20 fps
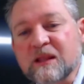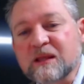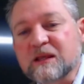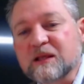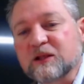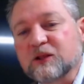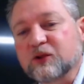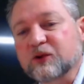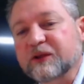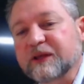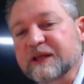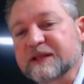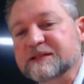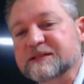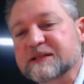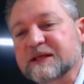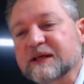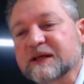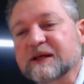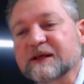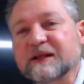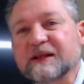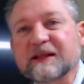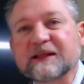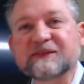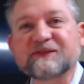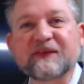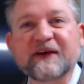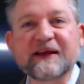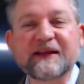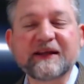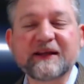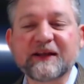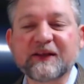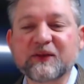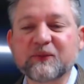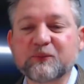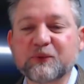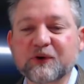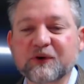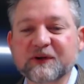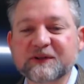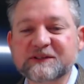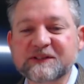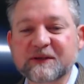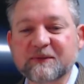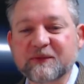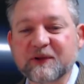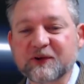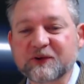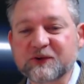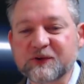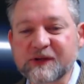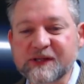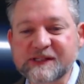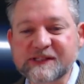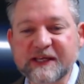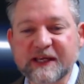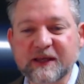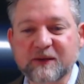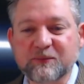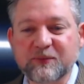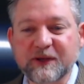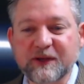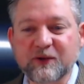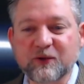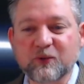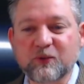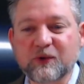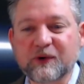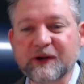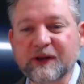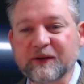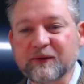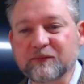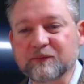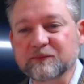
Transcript: Look at, uh, let's find another book similar to it, 2 Peter 1.